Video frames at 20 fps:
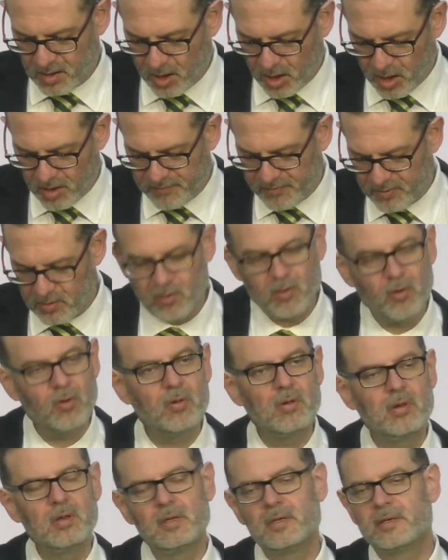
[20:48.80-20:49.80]
over
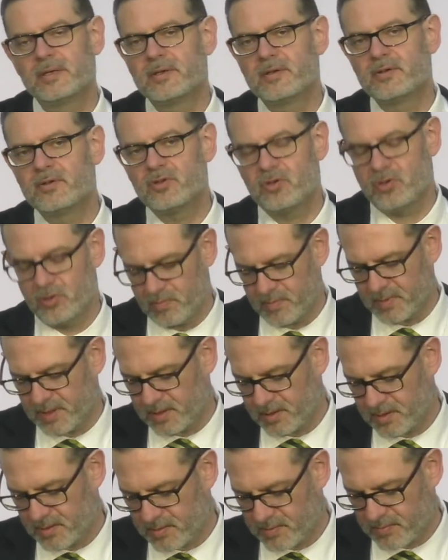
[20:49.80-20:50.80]
all
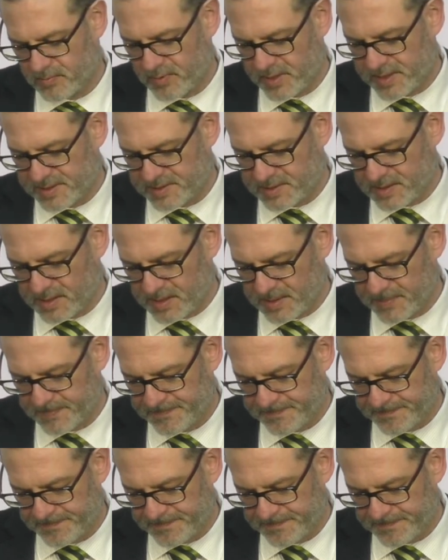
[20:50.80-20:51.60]
human reasoning.